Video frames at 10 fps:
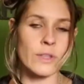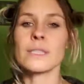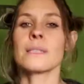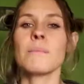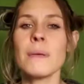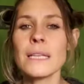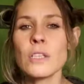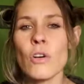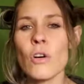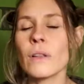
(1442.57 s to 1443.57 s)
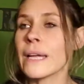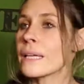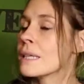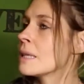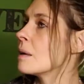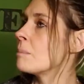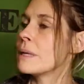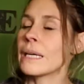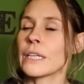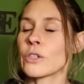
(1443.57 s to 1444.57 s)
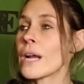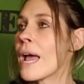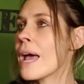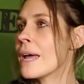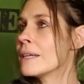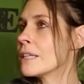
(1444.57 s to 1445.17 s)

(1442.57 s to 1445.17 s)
This is mental, like being in your head.